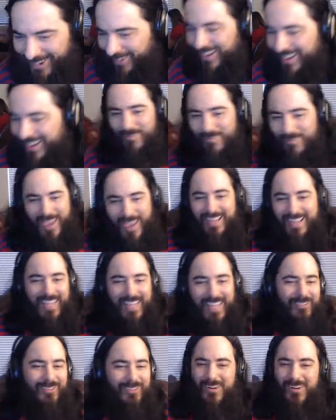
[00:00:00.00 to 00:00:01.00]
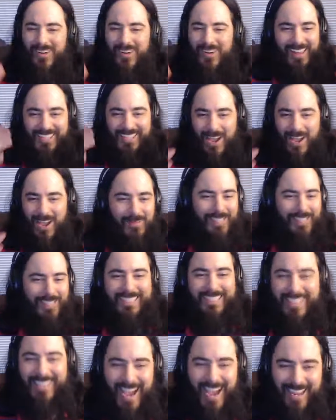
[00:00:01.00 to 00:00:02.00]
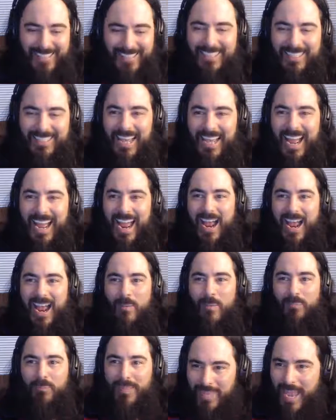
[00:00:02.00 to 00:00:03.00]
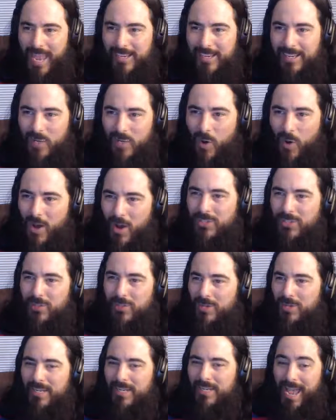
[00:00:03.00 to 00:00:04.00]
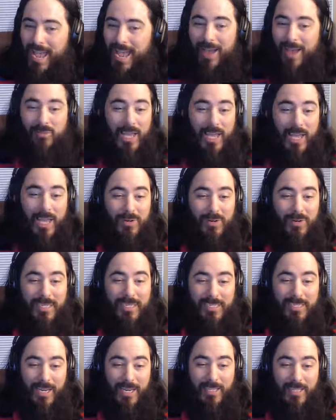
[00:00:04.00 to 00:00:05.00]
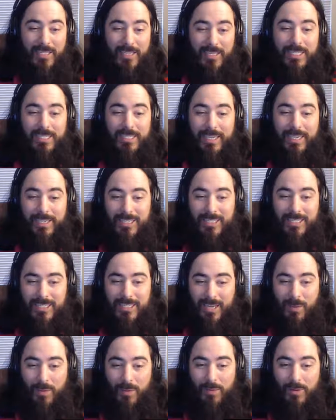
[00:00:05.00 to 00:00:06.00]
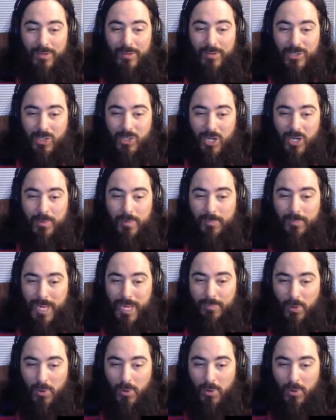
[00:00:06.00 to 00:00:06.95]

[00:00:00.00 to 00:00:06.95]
making like, ooh, tell me about science. But then you also need to have like ridiculously stubborn, stupid people in